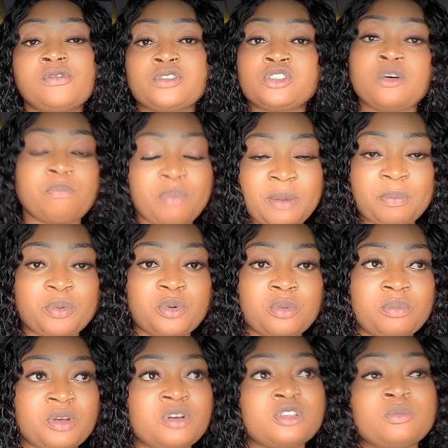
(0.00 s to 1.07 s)
some people,
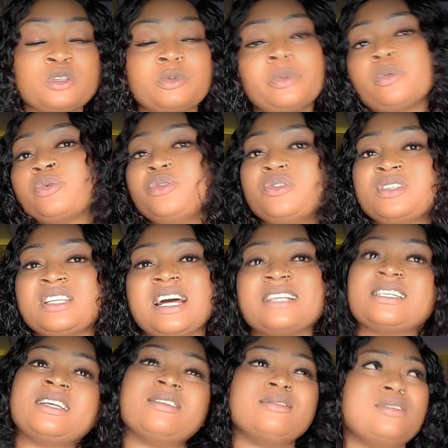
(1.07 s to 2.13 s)
because most people use that
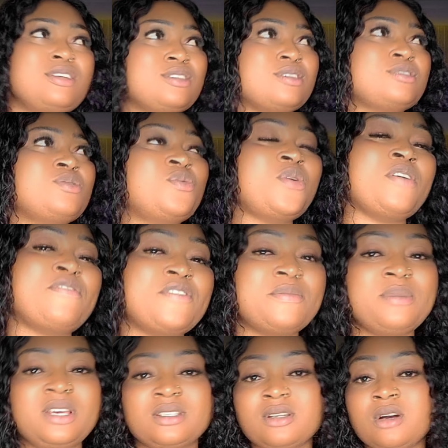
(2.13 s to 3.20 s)
and say, no, it doesn't work for
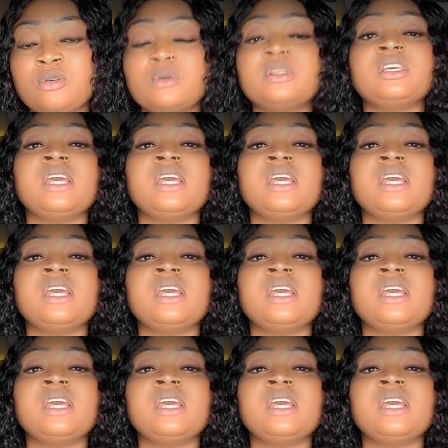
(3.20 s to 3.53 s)
me, it's not good.